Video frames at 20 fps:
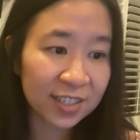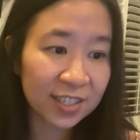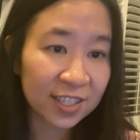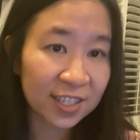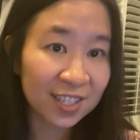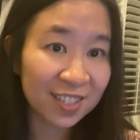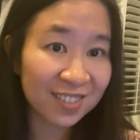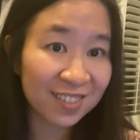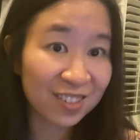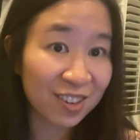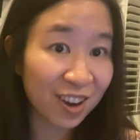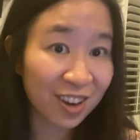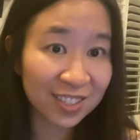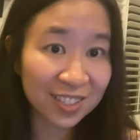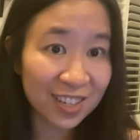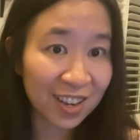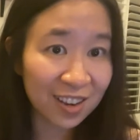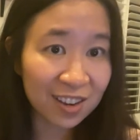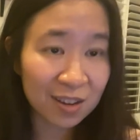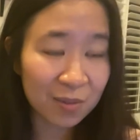in
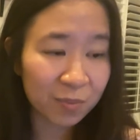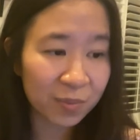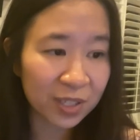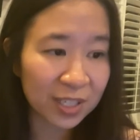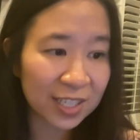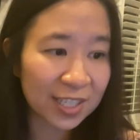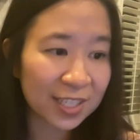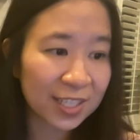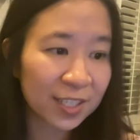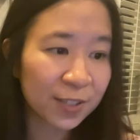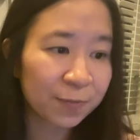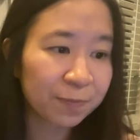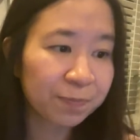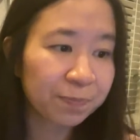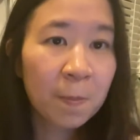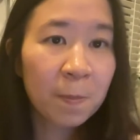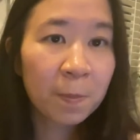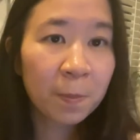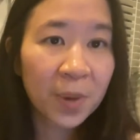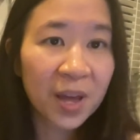non-tech companies,
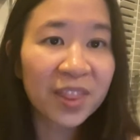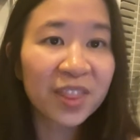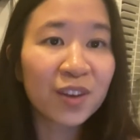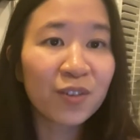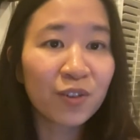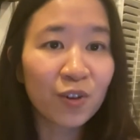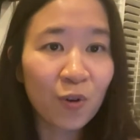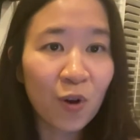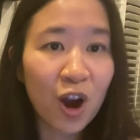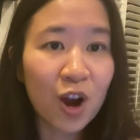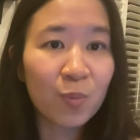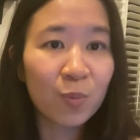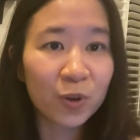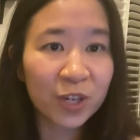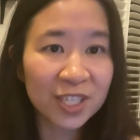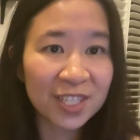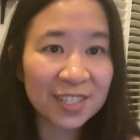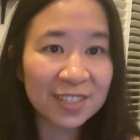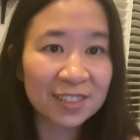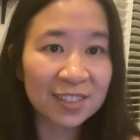but they require more
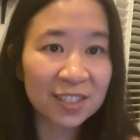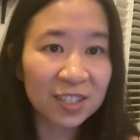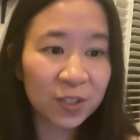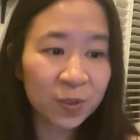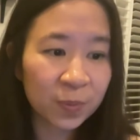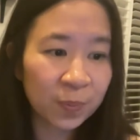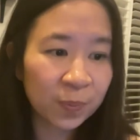skills.